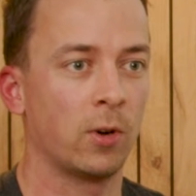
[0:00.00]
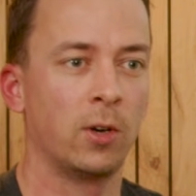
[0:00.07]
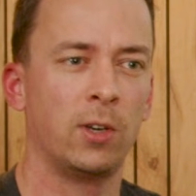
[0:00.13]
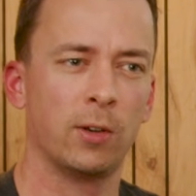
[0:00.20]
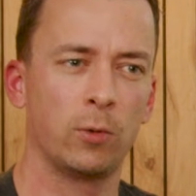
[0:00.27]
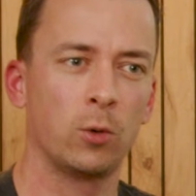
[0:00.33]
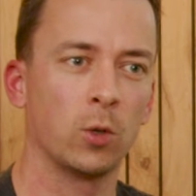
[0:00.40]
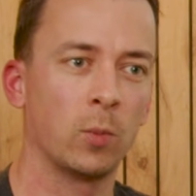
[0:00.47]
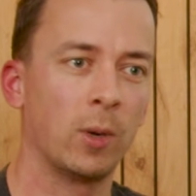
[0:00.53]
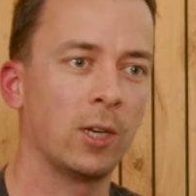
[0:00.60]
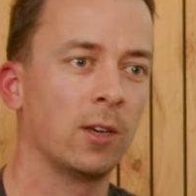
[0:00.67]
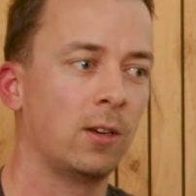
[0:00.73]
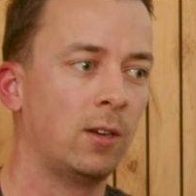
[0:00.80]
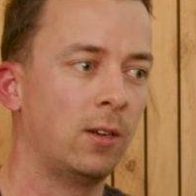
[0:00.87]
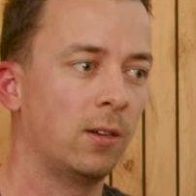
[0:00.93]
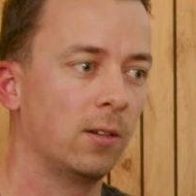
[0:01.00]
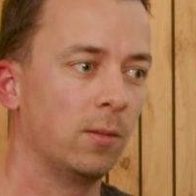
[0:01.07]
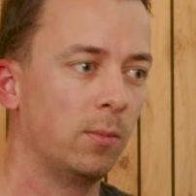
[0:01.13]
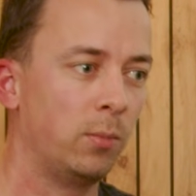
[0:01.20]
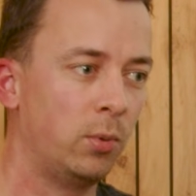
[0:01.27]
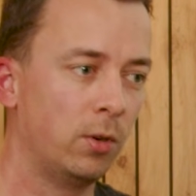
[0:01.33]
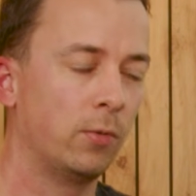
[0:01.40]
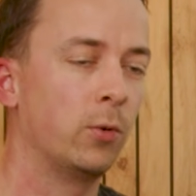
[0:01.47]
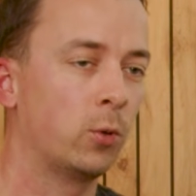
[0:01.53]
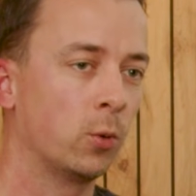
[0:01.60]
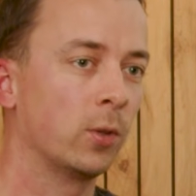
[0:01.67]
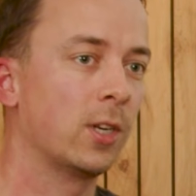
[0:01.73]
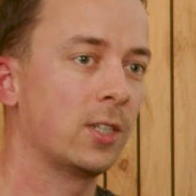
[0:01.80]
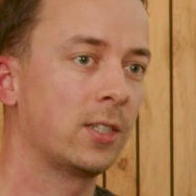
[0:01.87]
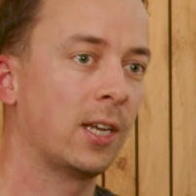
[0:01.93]
very difficult to make a beautiful
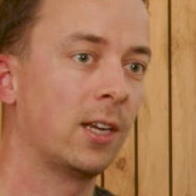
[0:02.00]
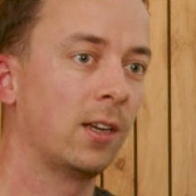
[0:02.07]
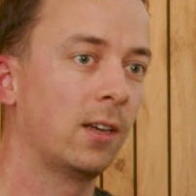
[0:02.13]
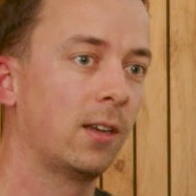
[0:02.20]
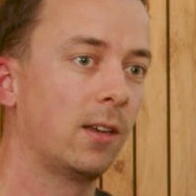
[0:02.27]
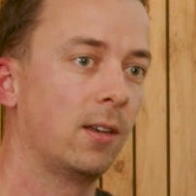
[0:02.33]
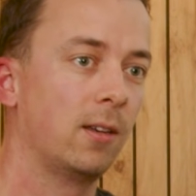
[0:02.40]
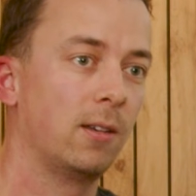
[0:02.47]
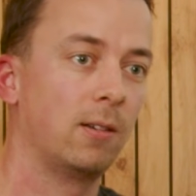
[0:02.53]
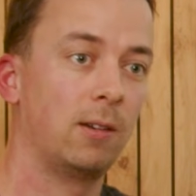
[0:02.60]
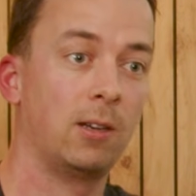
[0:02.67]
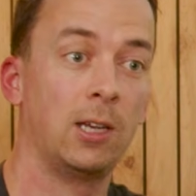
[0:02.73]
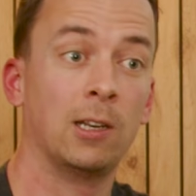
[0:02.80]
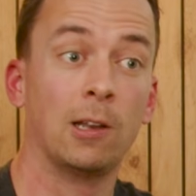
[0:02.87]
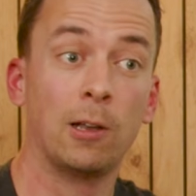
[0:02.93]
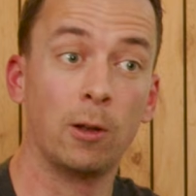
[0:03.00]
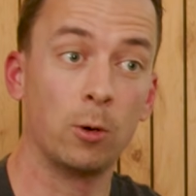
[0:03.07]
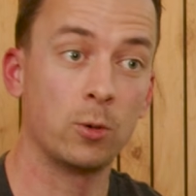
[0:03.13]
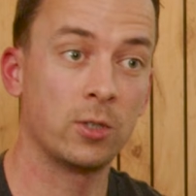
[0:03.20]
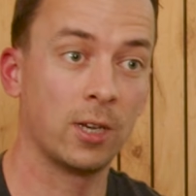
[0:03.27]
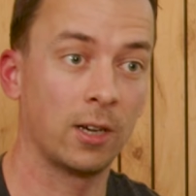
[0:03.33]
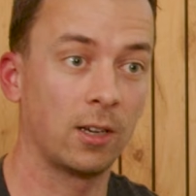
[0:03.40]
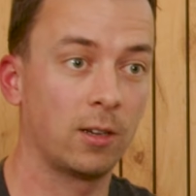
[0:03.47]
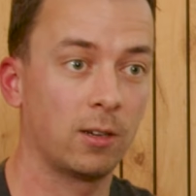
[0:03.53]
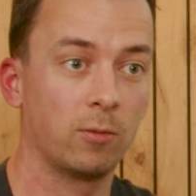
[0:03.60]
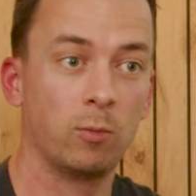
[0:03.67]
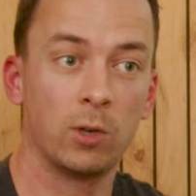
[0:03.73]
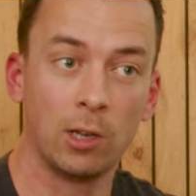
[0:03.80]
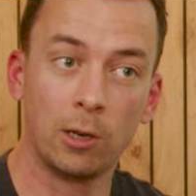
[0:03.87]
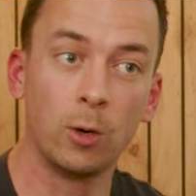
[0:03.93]
contest tank with a low
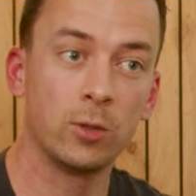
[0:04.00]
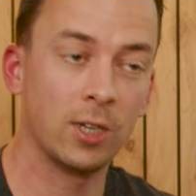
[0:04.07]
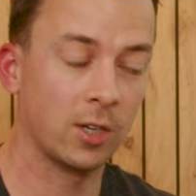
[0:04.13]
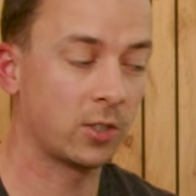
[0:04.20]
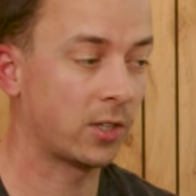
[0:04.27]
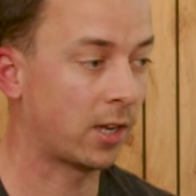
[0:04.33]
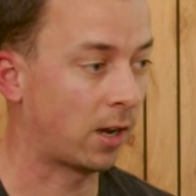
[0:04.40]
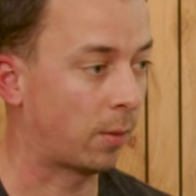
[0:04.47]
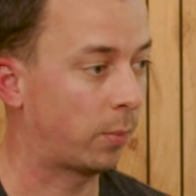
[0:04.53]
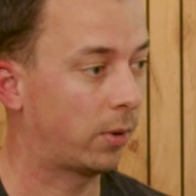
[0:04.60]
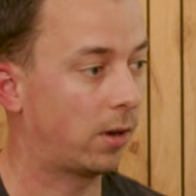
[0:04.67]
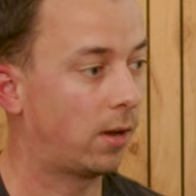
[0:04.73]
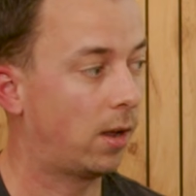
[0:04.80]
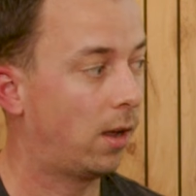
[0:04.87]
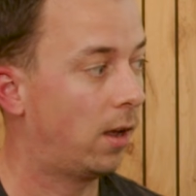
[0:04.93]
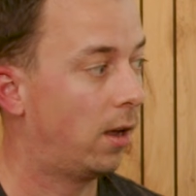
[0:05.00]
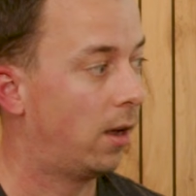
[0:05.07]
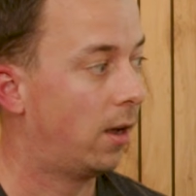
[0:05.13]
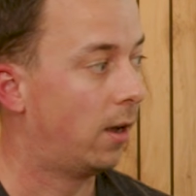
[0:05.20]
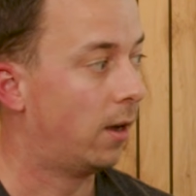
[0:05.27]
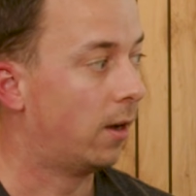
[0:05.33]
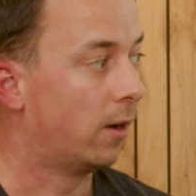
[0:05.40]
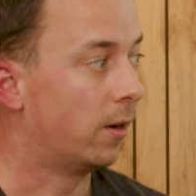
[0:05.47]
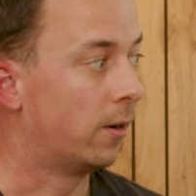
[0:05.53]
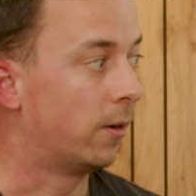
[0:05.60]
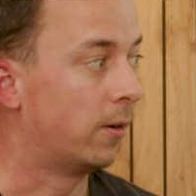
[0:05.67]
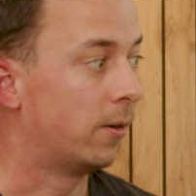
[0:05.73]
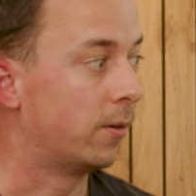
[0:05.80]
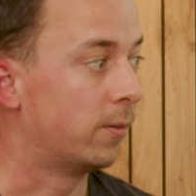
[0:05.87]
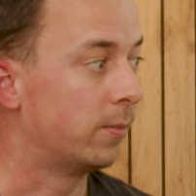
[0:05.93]
tech setup.
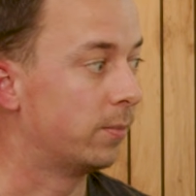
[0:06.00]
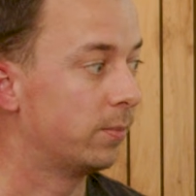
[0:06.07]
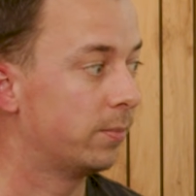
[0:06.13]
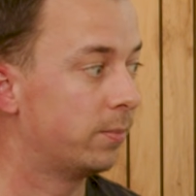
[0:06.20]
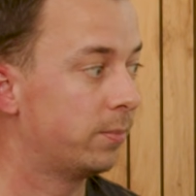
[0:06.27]
But